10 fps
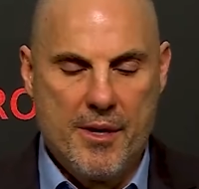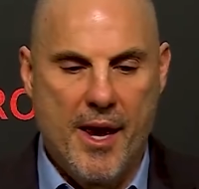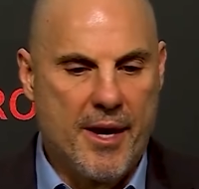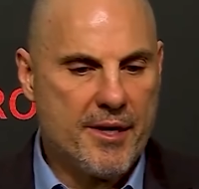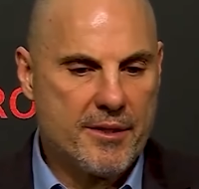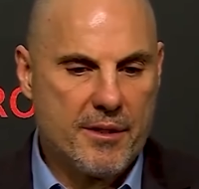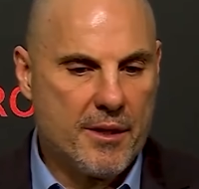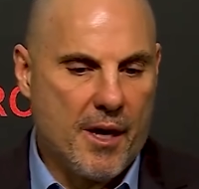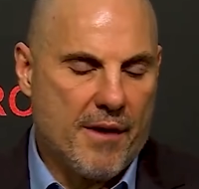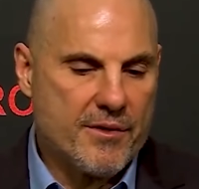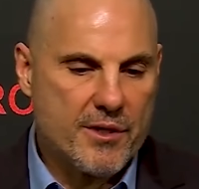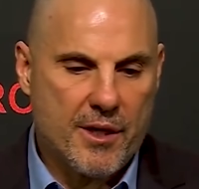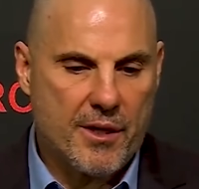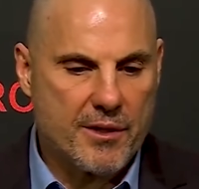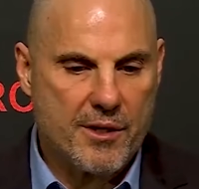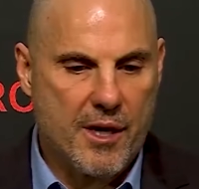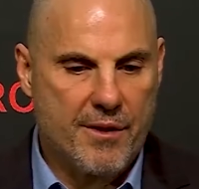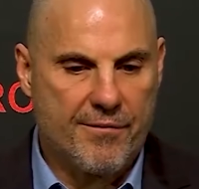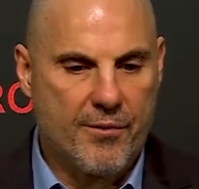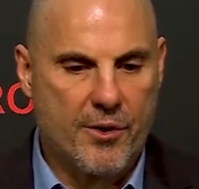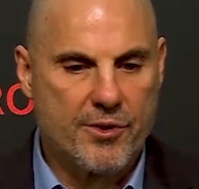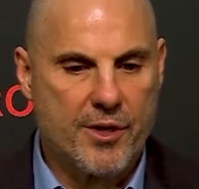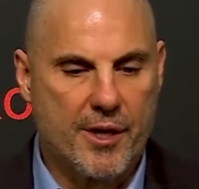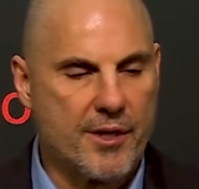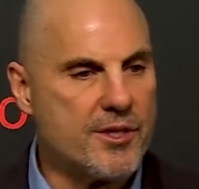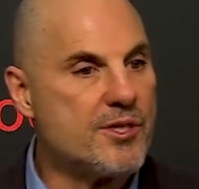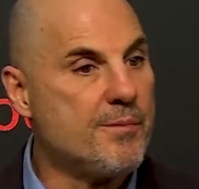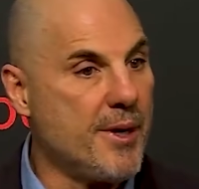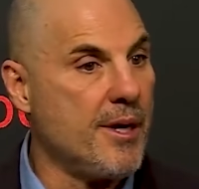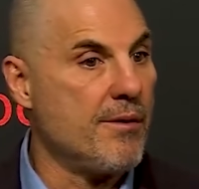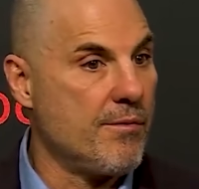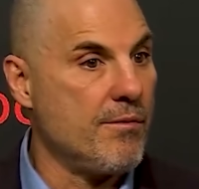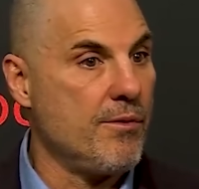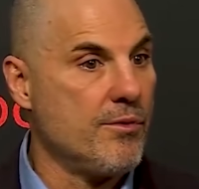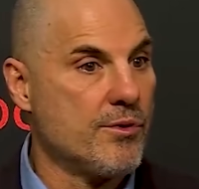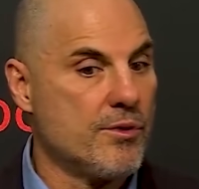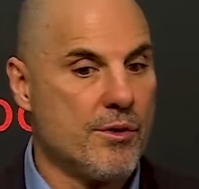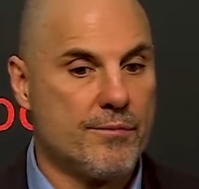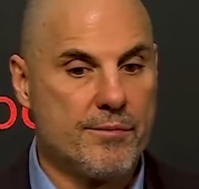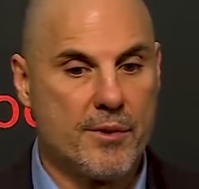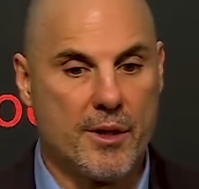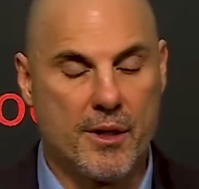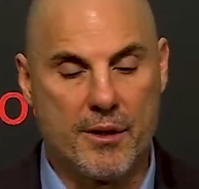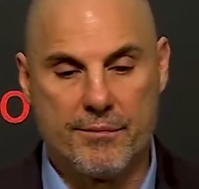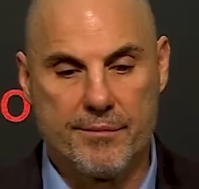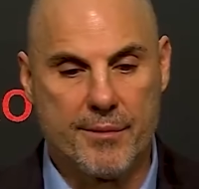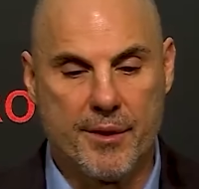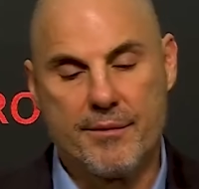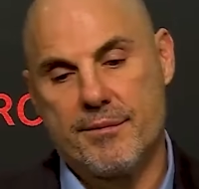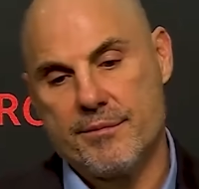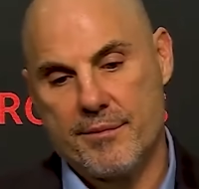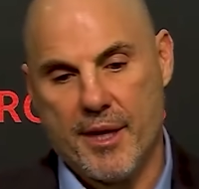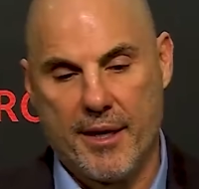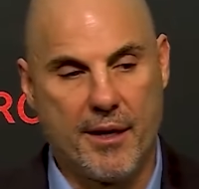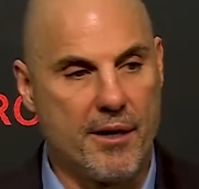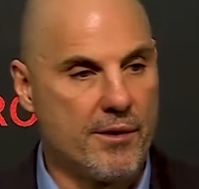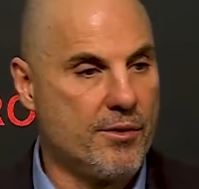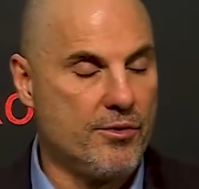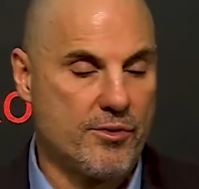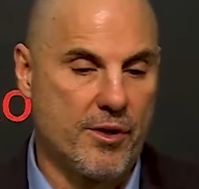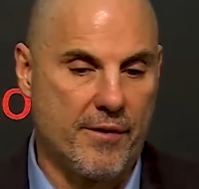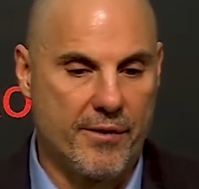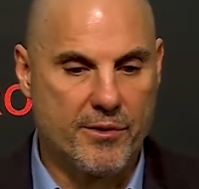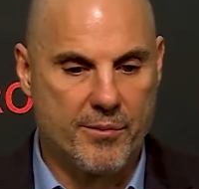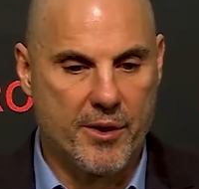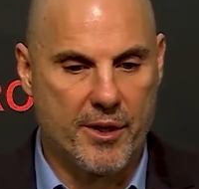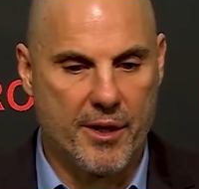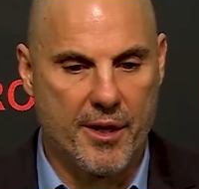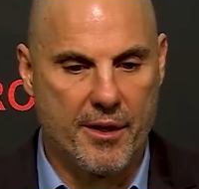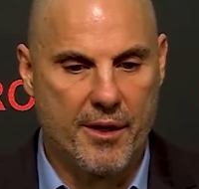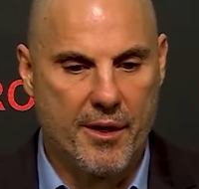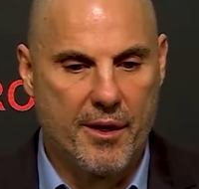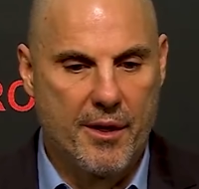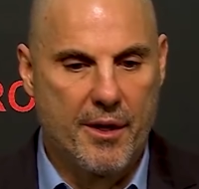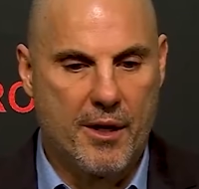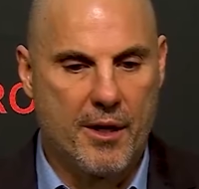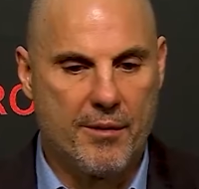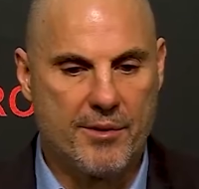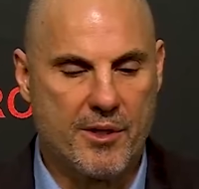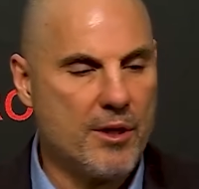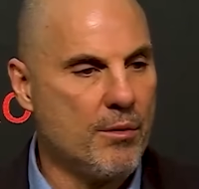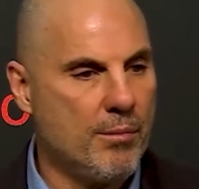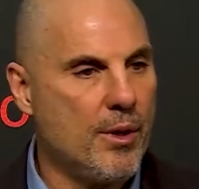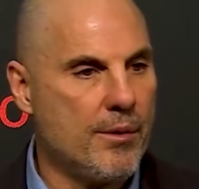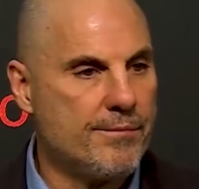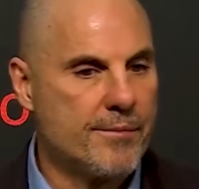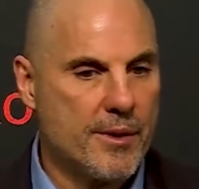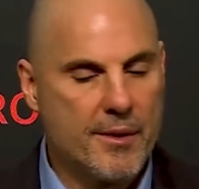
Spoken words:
Yeah, he's obviously on the forecheck. His speed through the neutral zone, you know, that hit on Kucherov, that was a pretty good hit. He's a little bull.